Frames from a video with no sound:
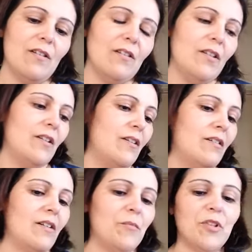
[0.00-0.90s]
yeah,
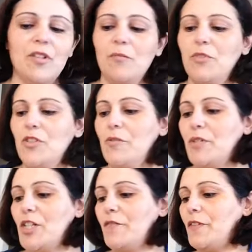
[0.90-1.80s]
I'm not going to put too
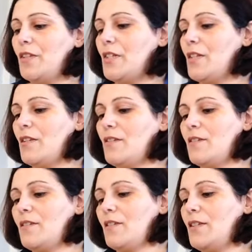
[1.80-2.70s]
much effort into
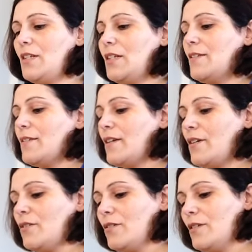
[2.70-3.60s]
this. It is
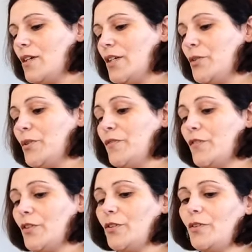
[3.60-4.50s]
now a
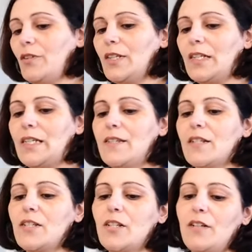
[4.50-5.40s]
UFO, at least
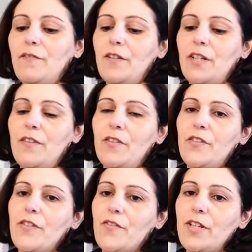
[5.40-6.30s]
until I find those
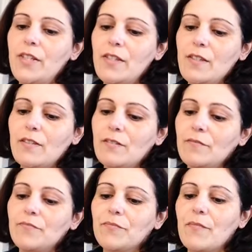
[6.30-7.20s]
threads,
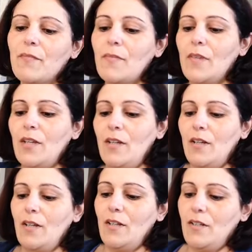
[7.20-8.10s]

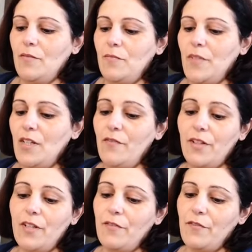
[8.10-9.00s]
and if I
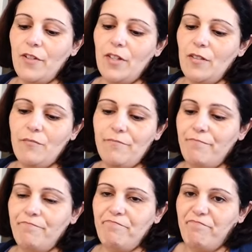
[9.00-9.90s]
never find them,
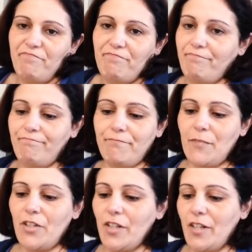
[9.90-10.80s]

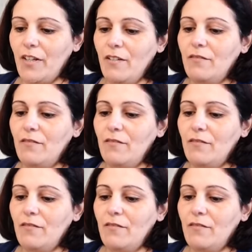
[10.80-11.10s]
I don't care.